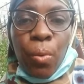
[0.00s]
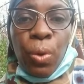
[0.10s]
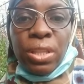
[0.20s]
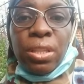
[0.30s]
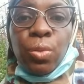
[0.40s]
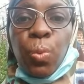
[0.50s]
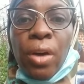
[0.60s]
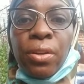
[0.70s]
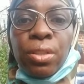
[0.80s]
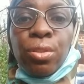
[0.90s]
What does
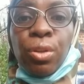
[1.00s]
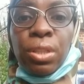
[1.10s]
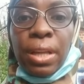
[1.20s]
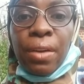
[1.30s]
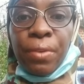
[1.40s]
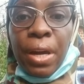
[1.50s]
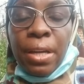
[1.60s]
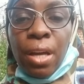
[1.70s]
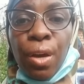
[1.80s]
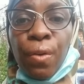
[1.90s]
wellness look like, right?